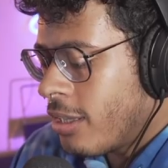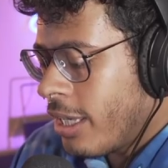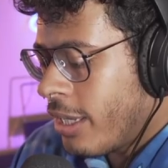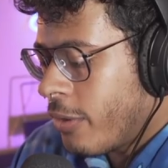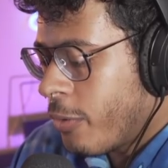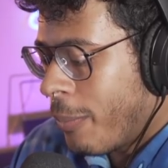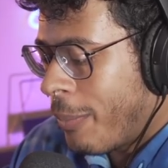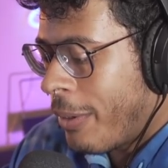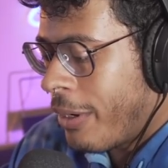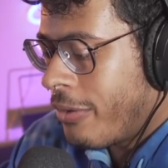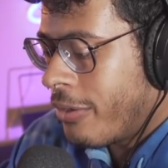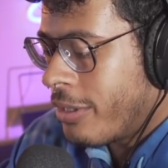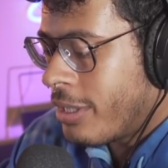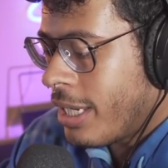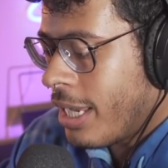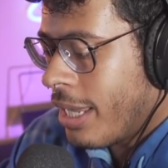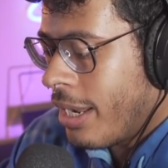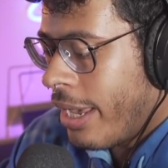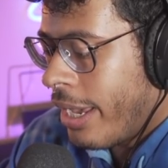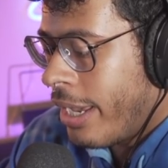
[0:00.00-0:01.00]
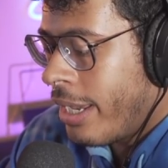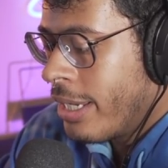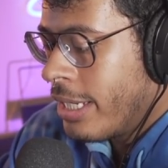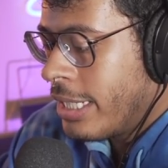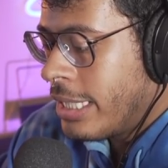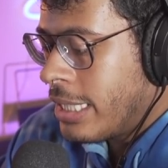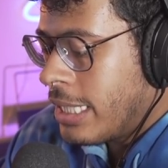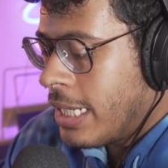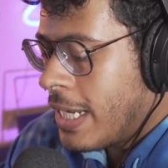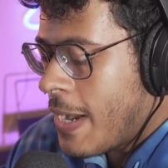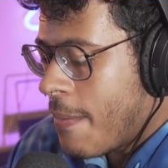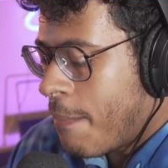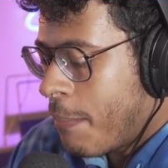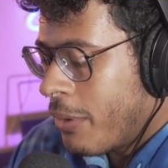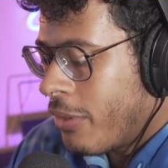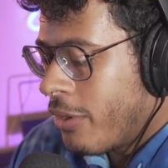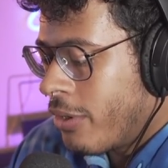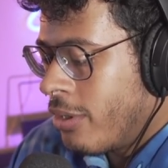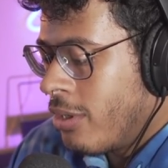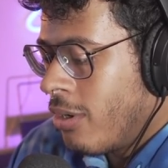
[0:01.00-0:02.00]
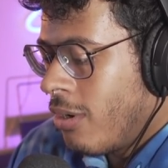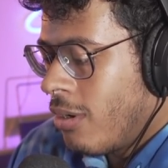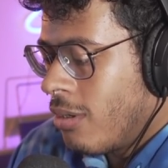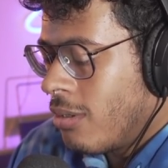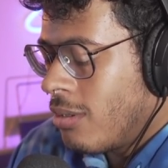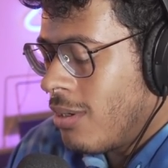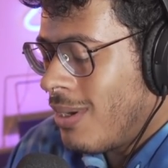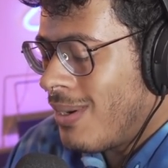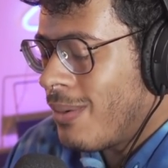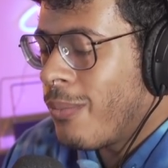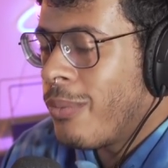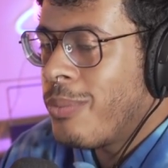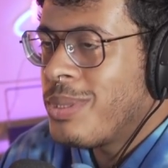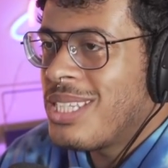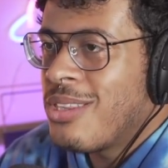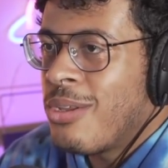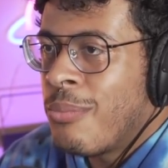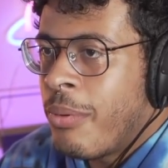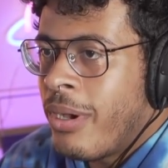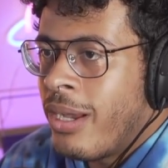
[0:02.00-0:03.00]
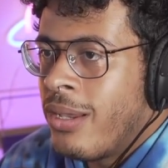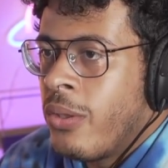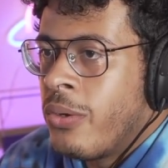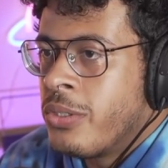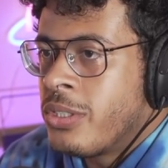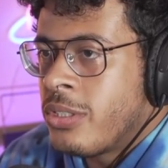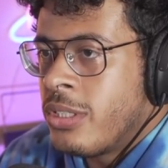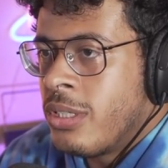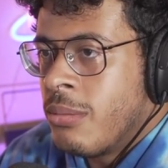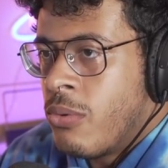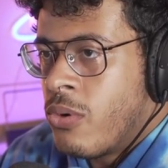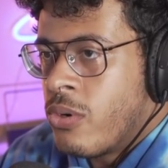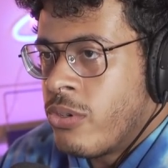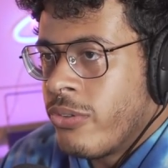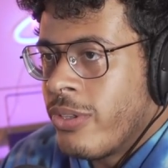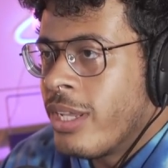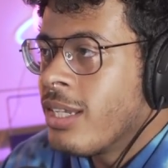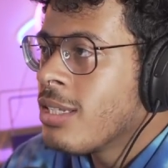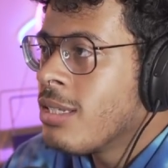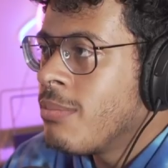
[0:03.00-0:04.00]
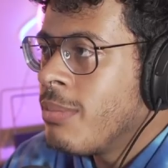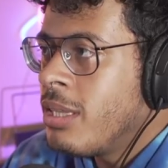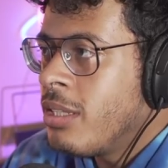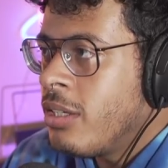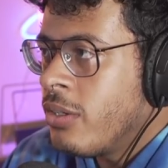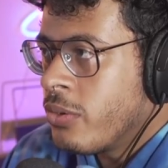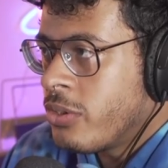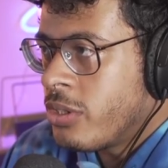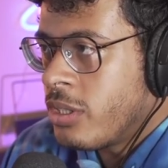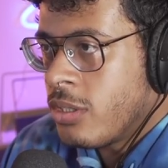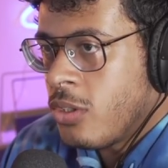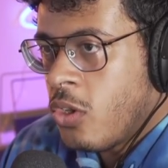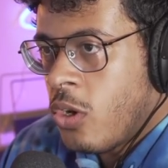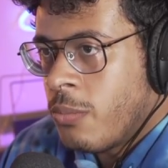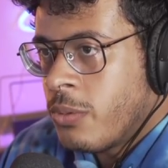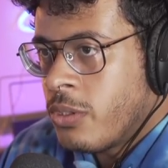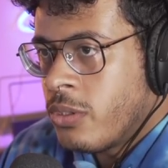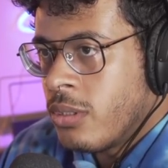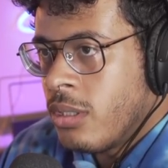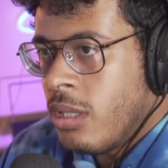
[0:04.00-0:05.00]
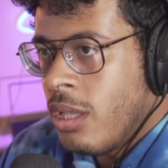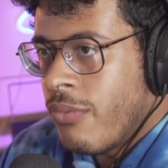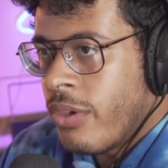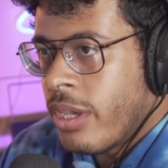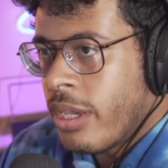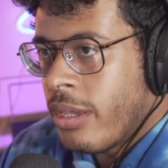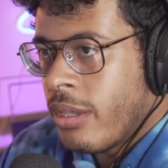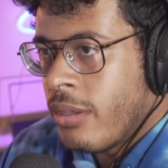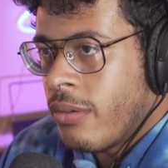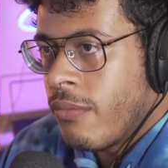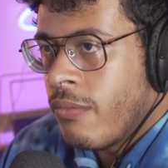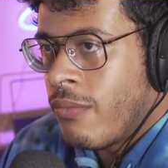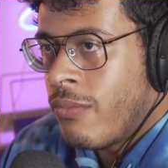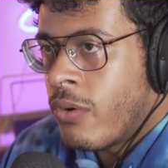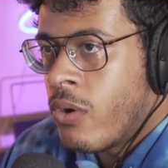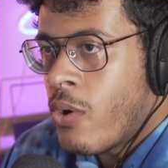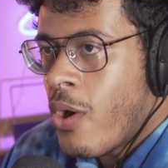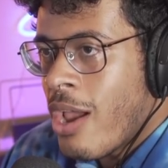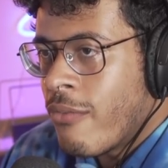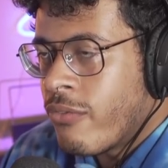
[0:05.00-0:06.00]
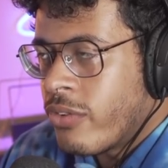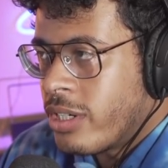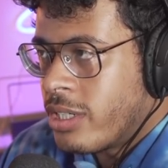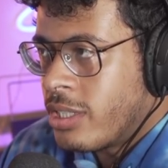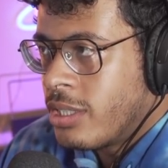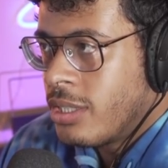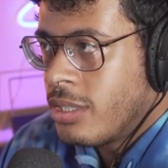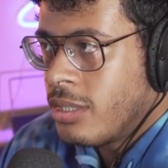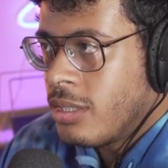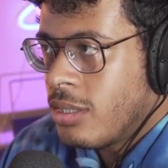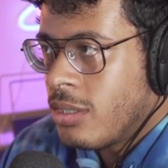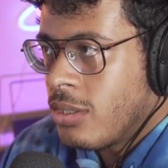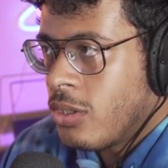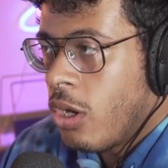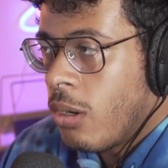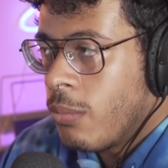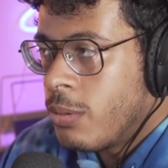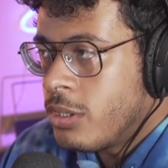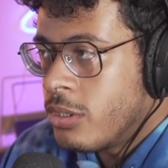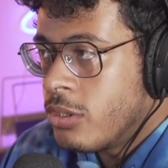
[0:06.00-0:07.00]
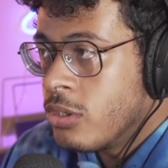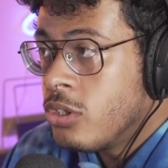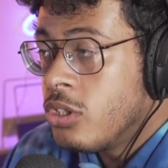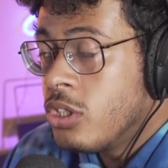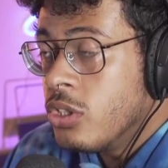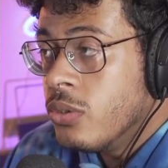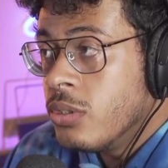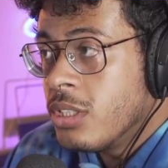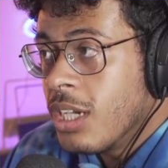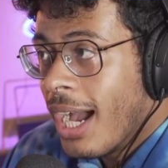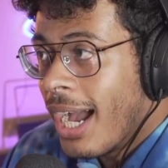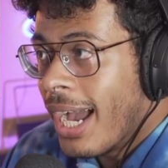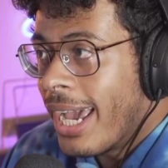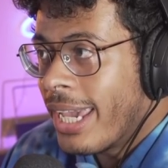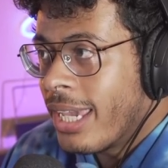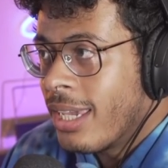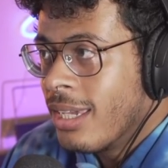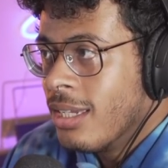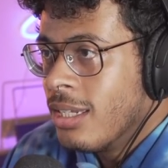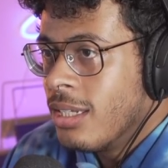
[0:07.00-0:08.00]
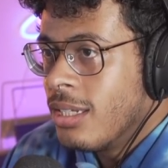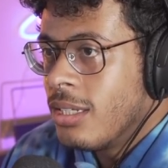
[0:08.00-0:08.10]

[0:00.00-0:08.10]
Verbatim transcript: they can repair their DNA, uh, but they're not. And when we say they're biologically immortal, that doesn't mean that you'll see a lobster living forever. Lobsters do die because they get